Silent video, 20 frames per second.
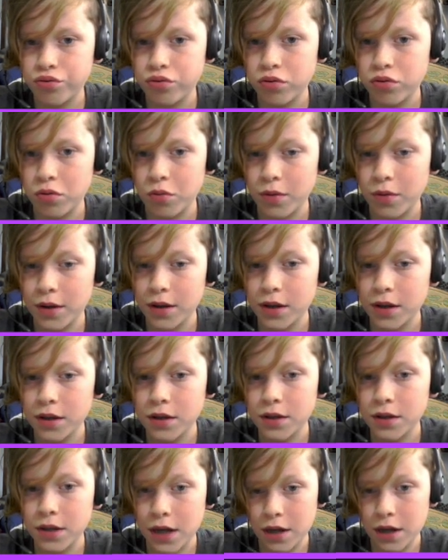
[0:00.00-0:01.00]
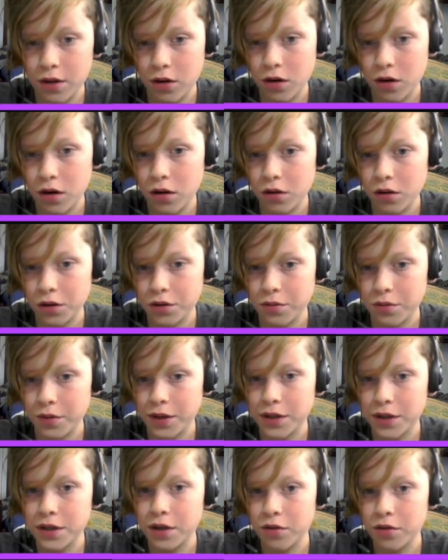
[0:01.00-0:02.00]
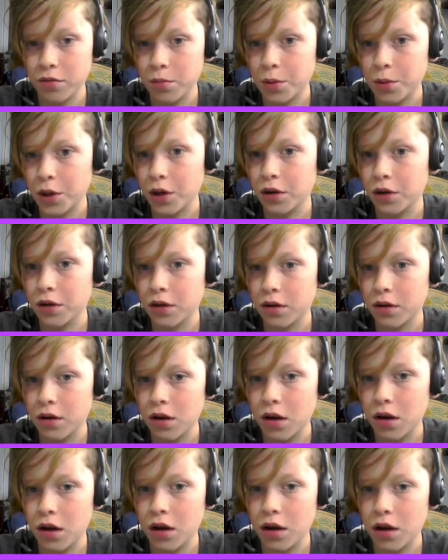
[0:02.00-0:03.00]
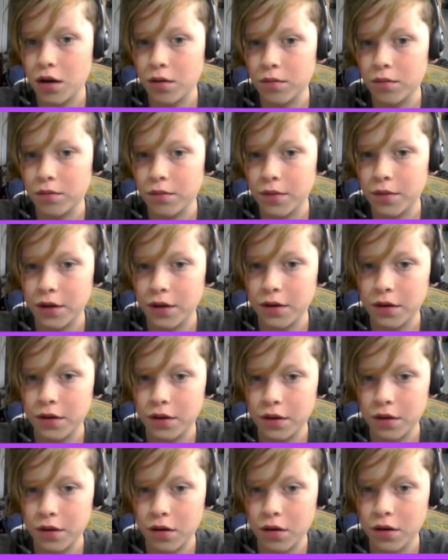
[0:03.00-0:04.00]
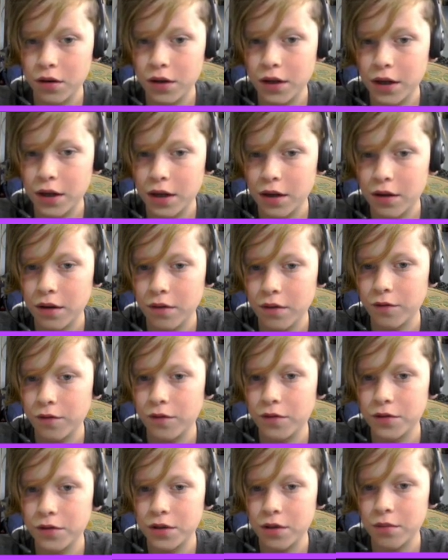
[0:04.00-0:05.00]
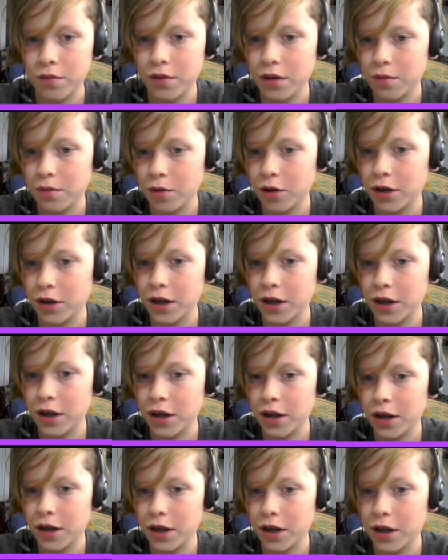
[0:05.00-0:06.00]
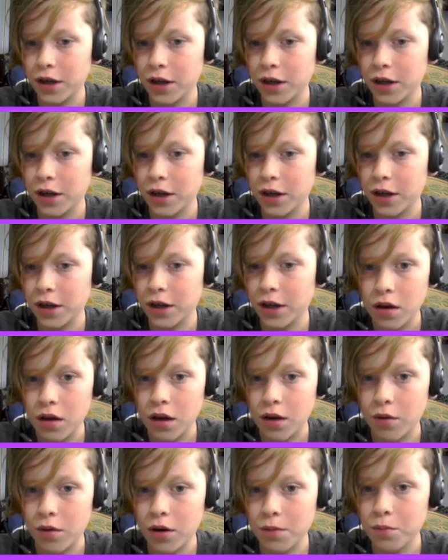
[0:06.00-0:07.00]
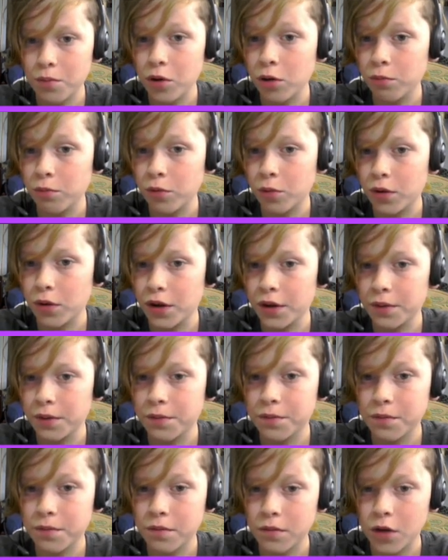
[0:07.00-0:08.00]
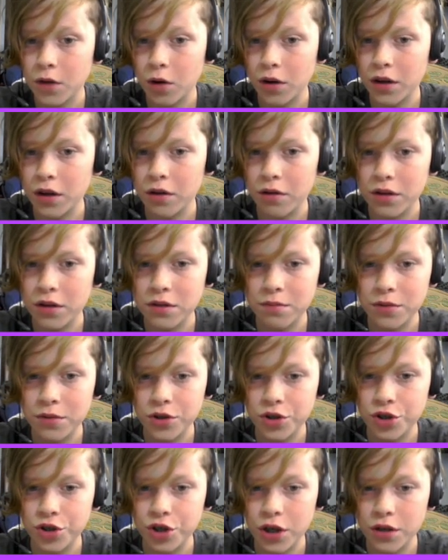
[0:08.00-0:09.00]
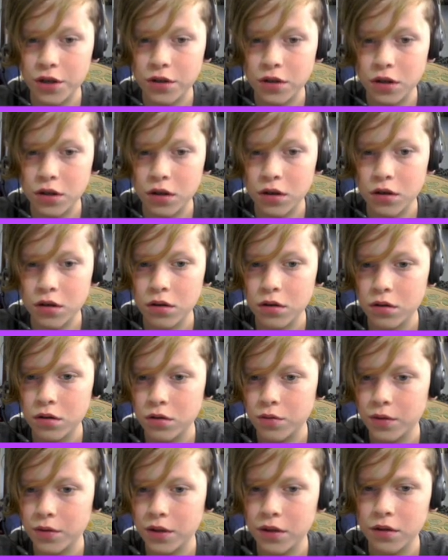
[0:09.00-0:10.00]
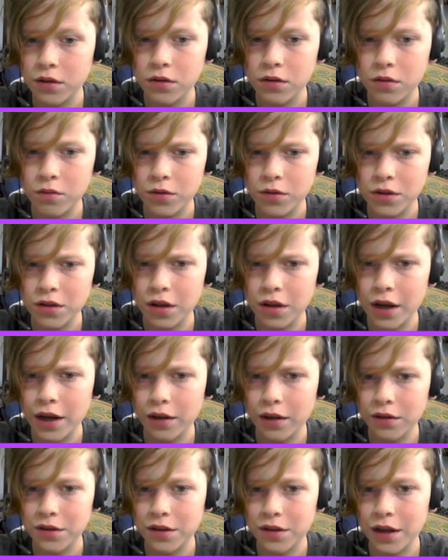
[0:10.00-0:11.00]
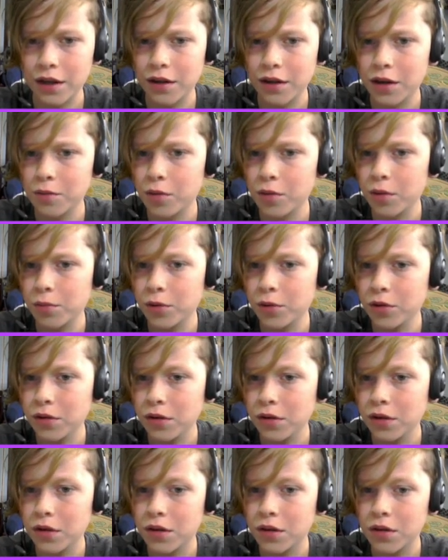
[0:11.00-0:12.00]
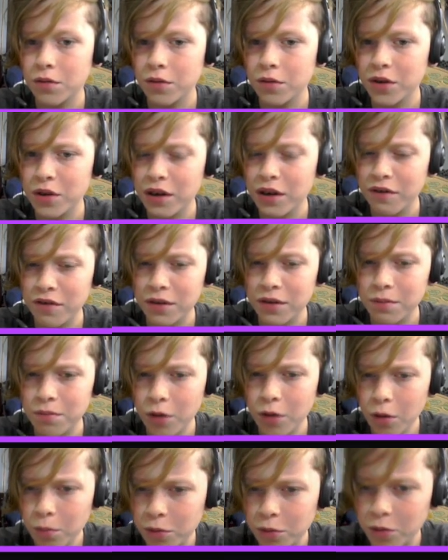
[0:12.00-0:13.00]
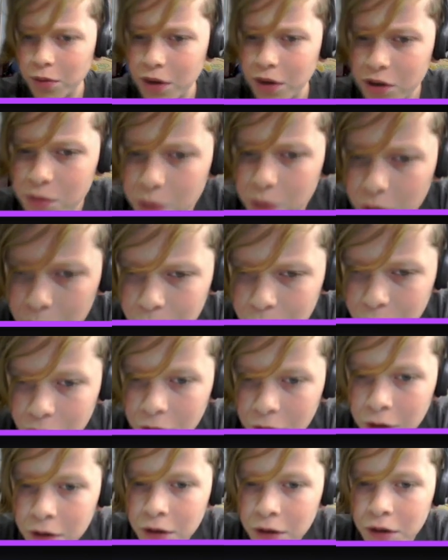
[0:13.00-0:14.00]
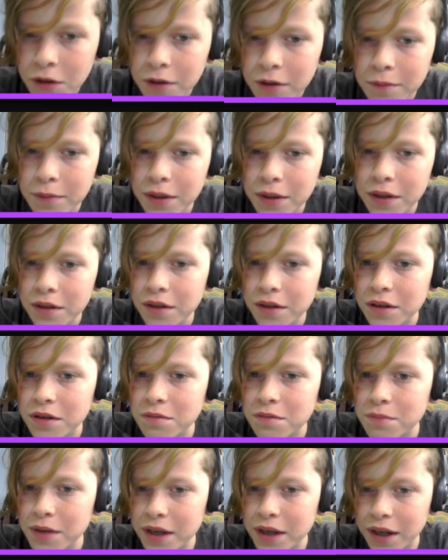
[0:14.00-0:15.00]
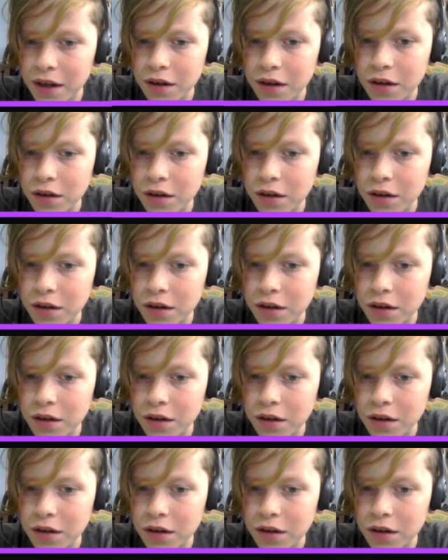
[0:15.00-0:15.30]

We need to dye their color so we can tell them apart. They already have... Some of them already have red ones. I want a purple one. Oh, I know, that's magenta. What's lilac? Is lilac purple? We don't have any purple. Where's purple? Peony does pink.